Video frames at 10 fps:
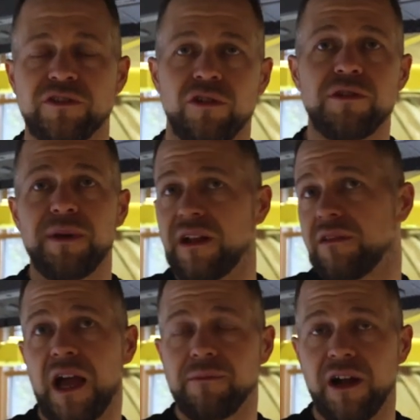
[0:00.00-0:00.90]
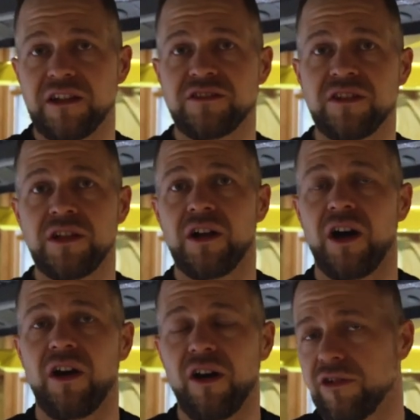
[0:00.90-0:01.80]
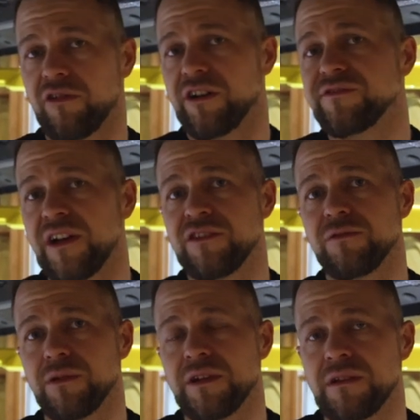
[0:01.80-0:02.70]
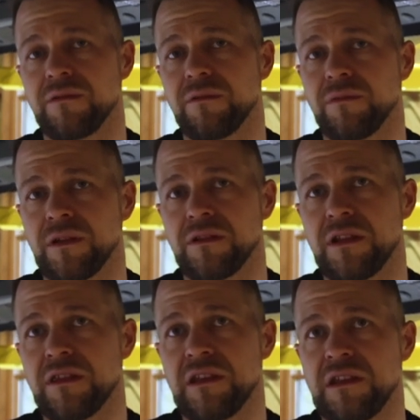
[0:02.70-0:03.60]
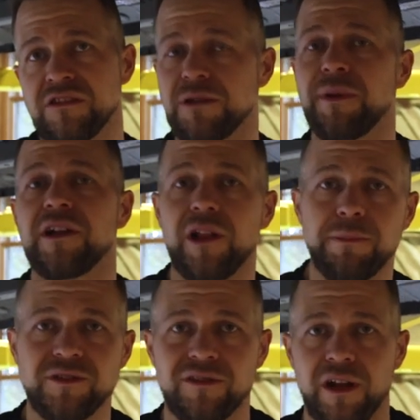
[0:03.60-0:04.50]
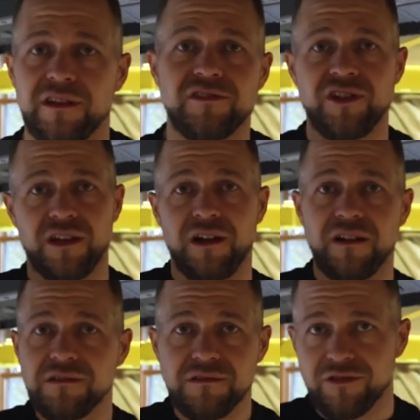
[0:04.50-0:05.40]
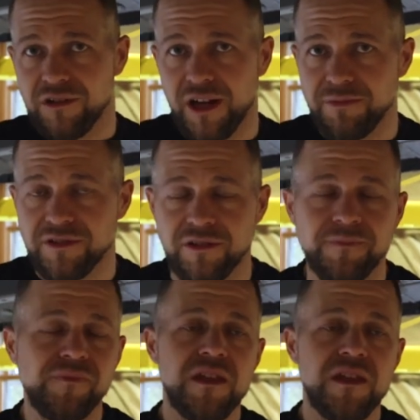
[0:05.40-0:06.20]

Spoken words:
It's only been on Lime Rock's autocross venue where we did the slip angle episode on it. Check it out. It was a great episode.